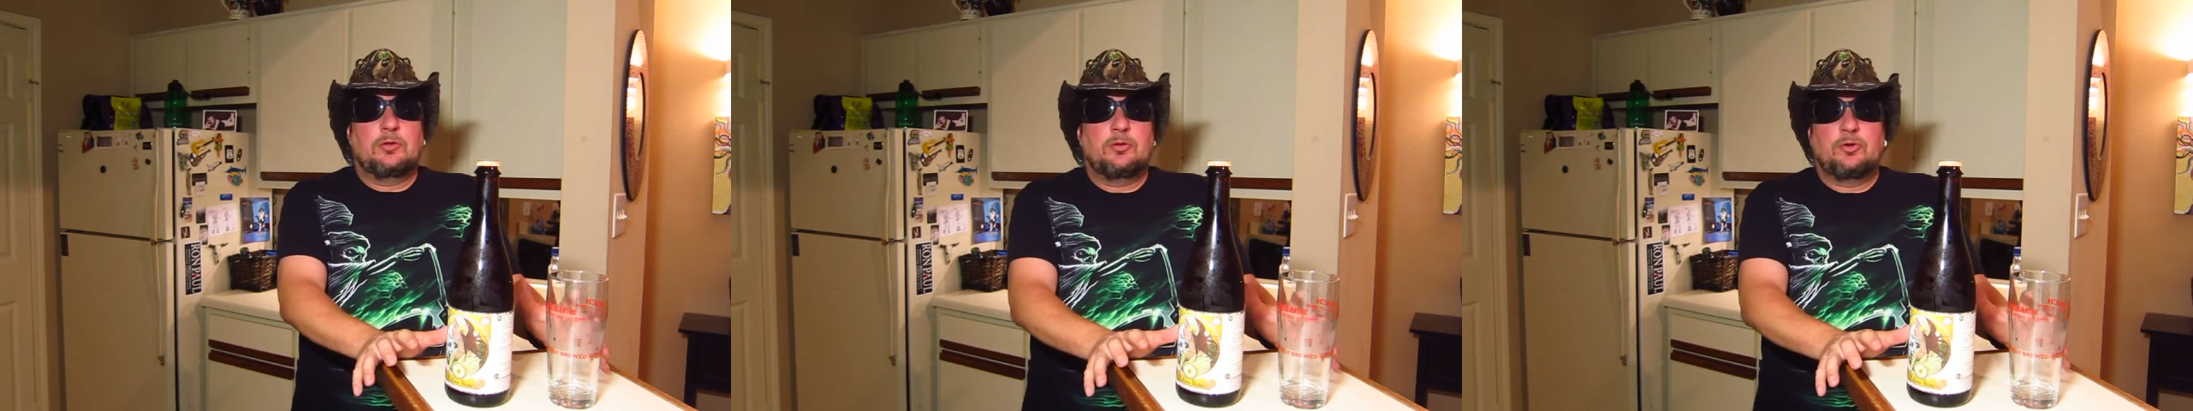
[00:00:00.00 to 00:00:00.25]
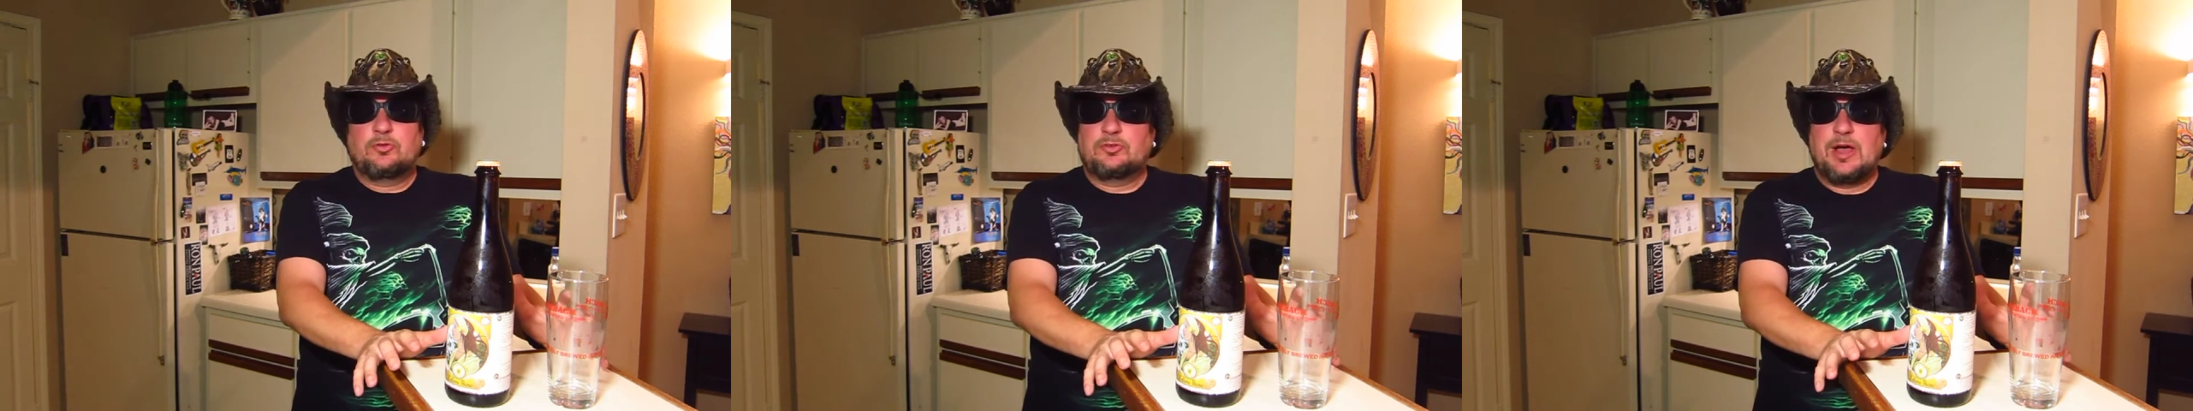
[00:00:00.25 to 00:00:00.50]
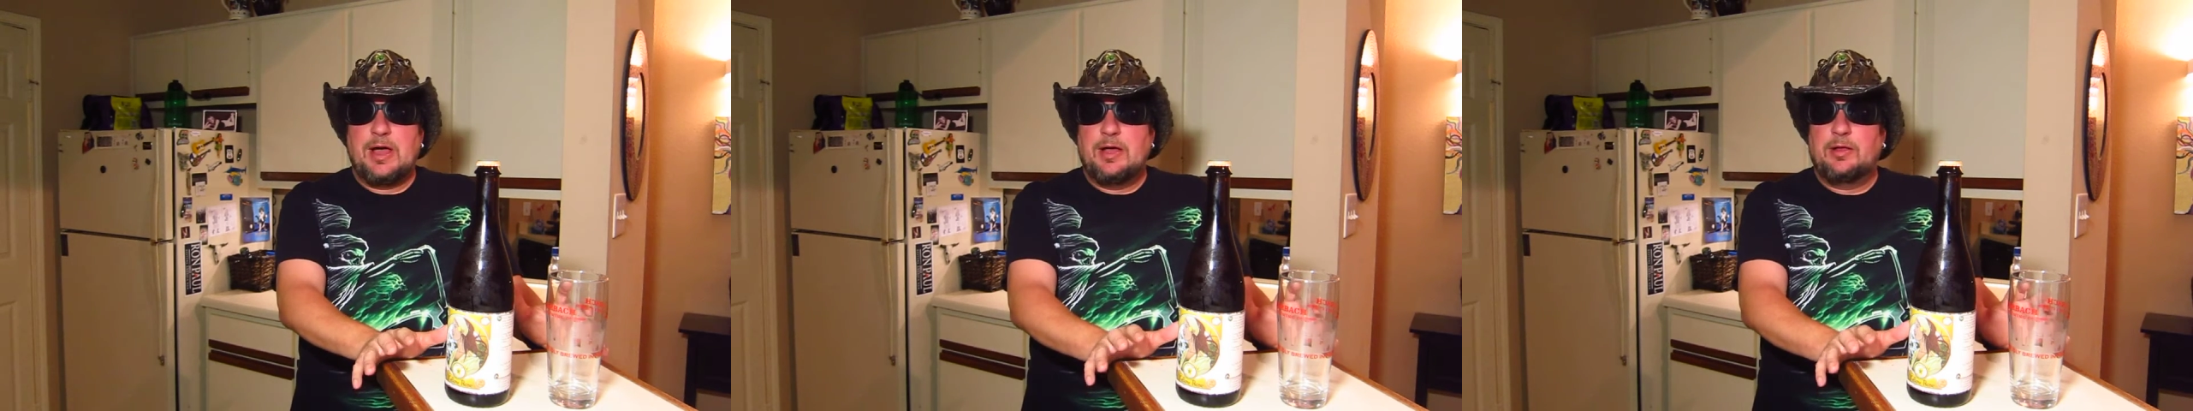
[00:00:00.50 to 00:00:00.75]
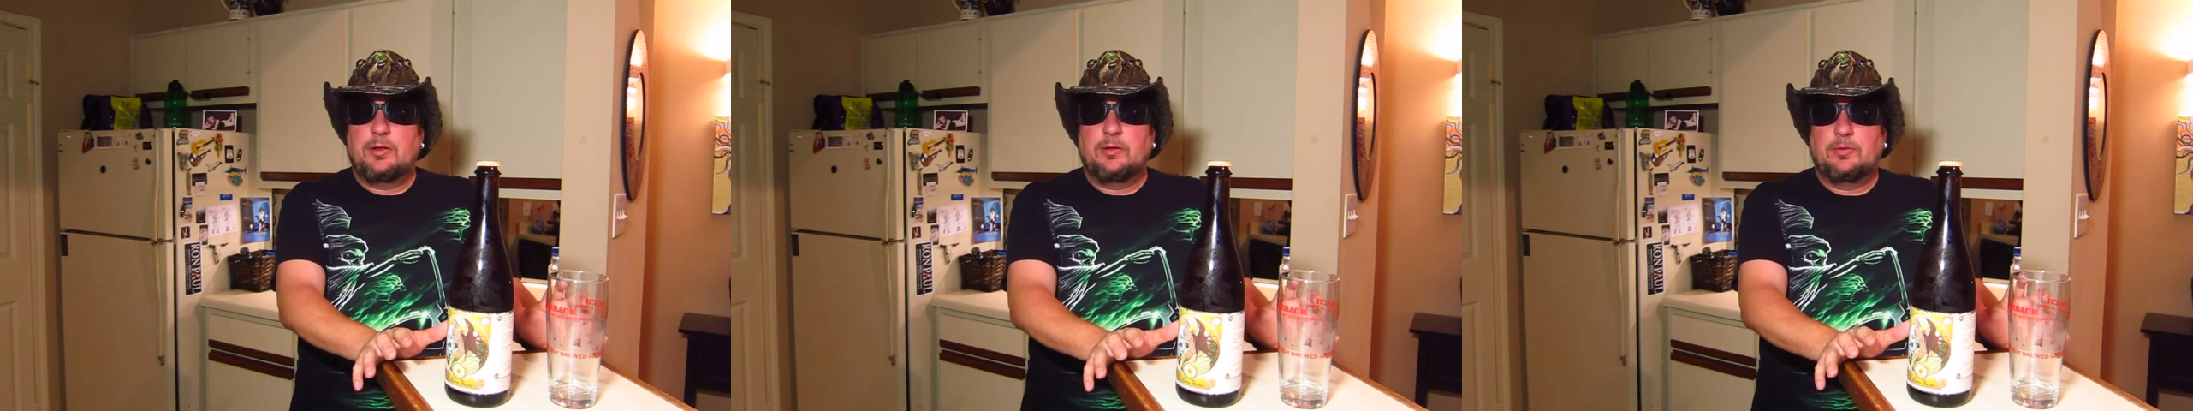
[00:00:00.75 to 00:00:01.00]
your
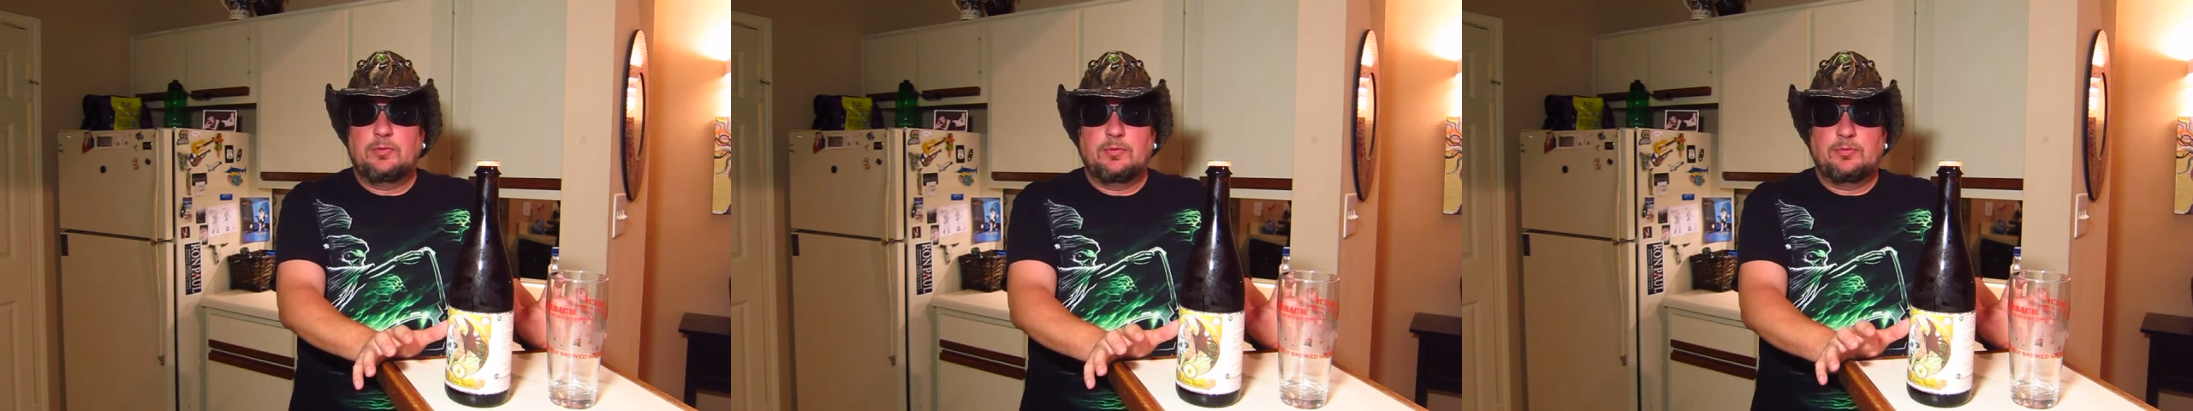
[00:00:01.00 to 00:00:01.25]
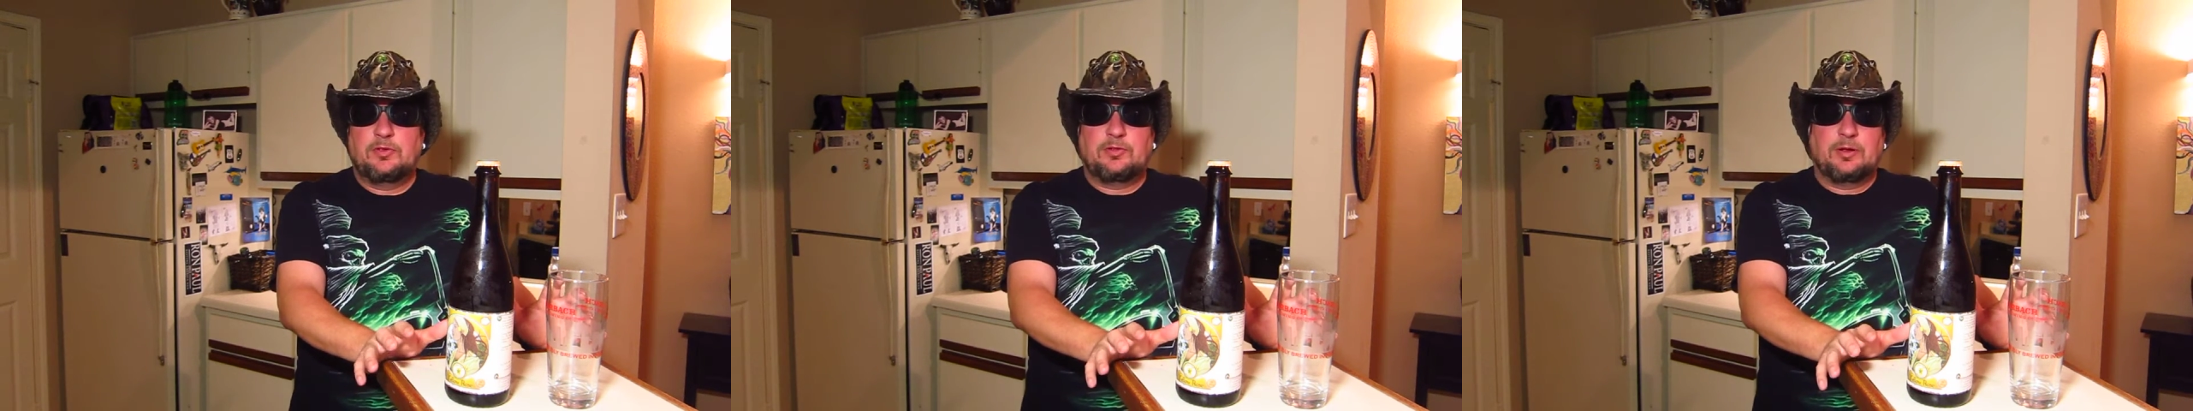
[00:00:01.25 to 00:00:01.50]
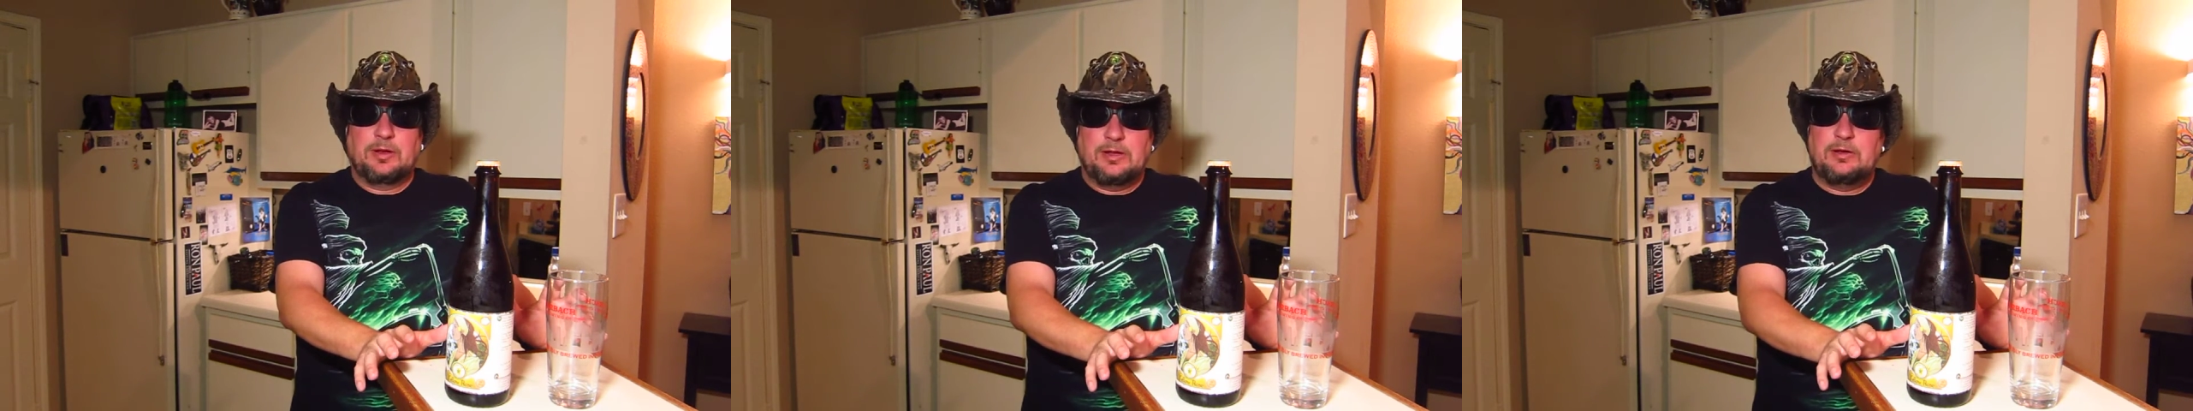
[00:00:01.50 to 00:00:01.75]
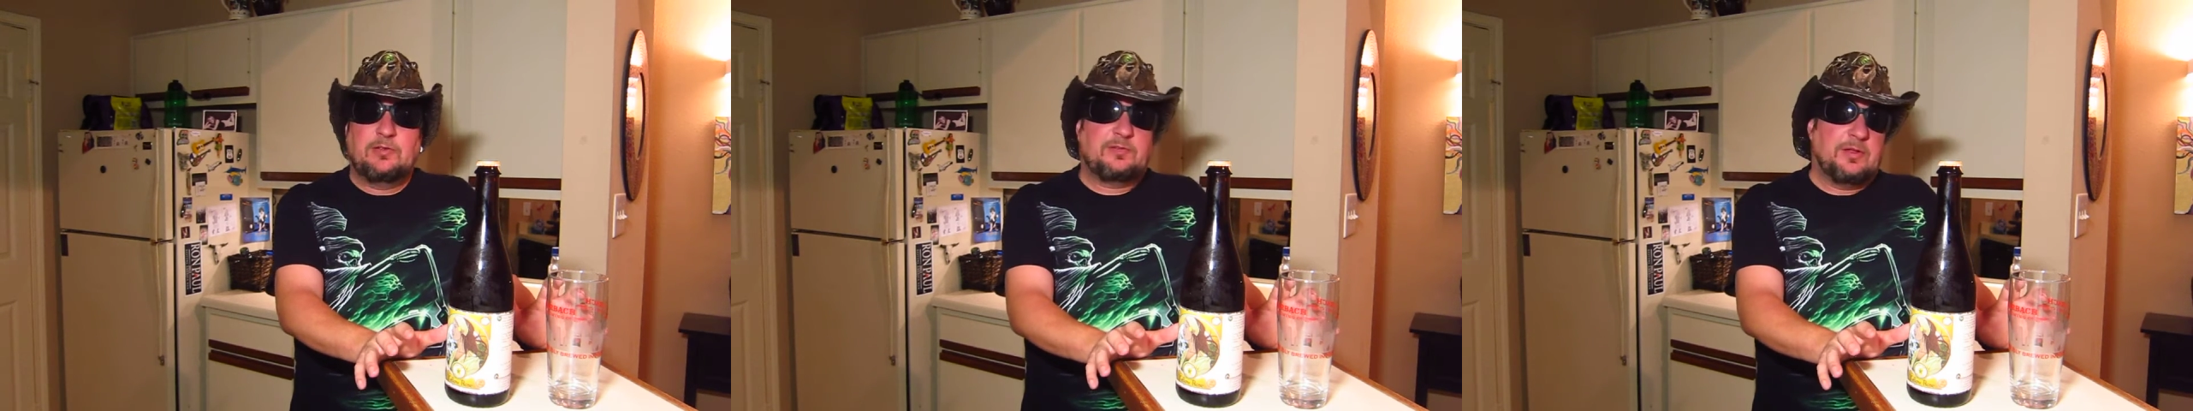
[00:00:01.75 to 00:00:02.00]
style doesn't
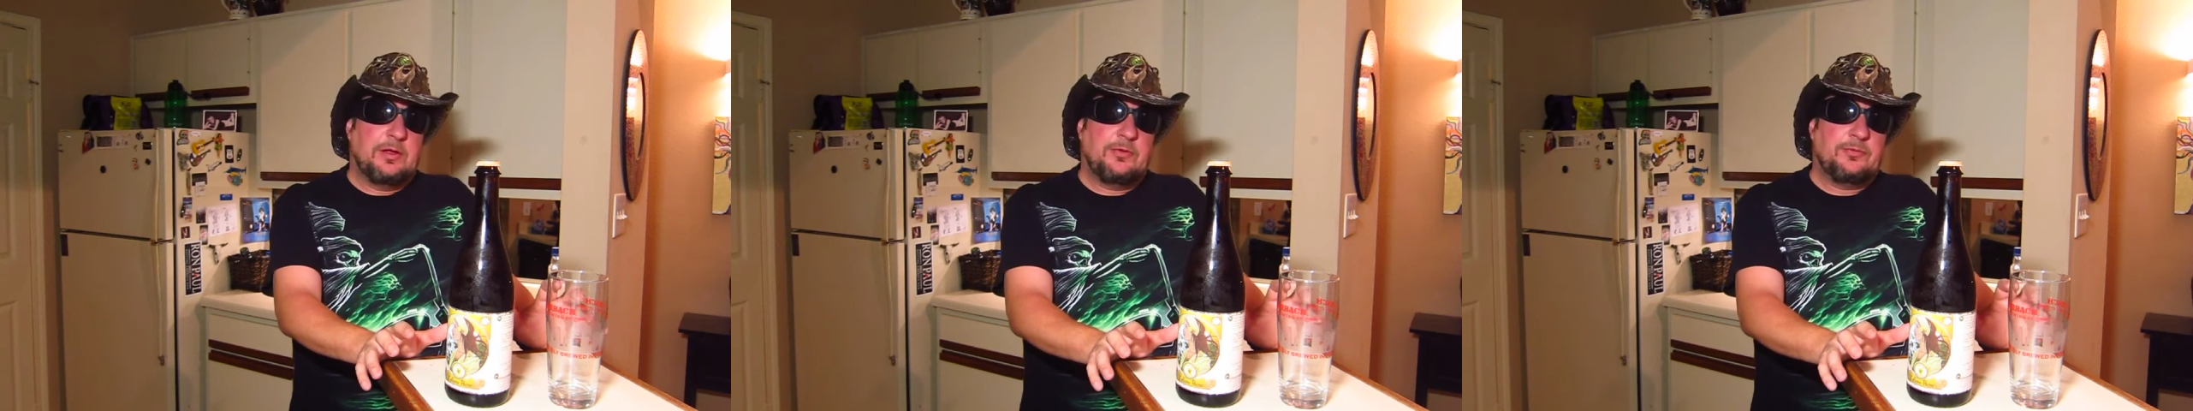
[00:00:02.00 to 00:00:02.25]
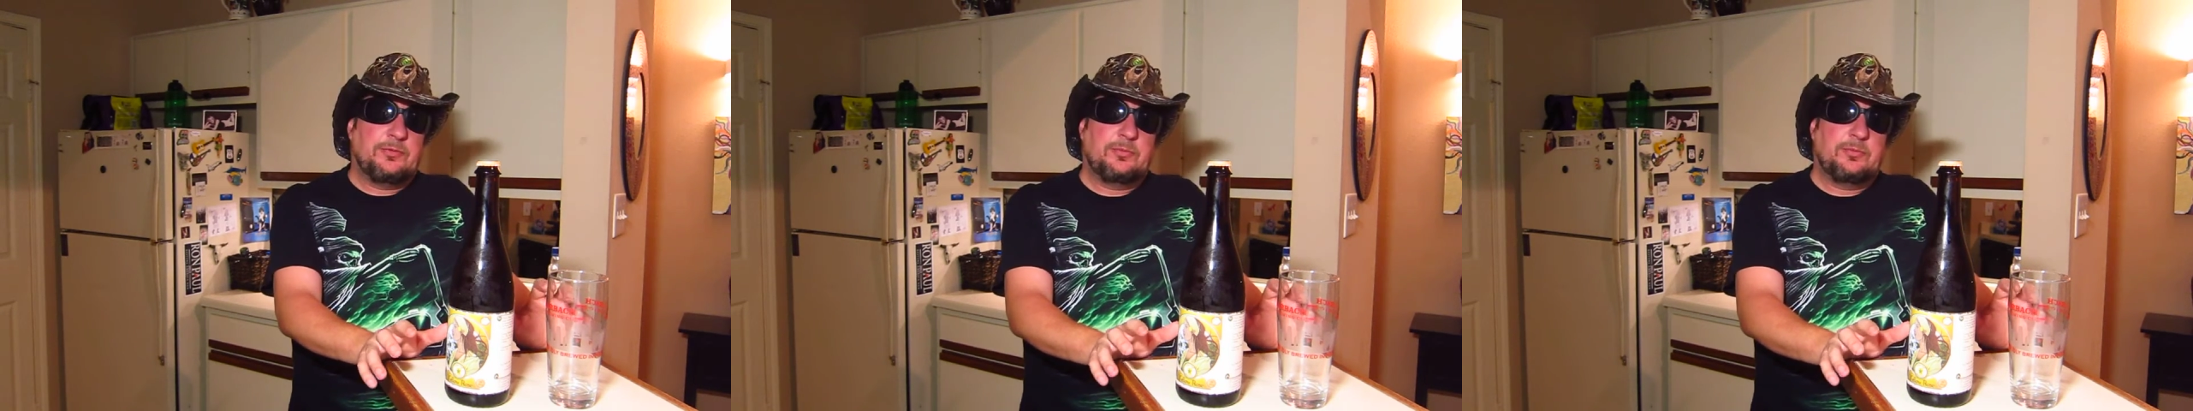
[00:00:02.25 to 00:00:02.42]
lend itself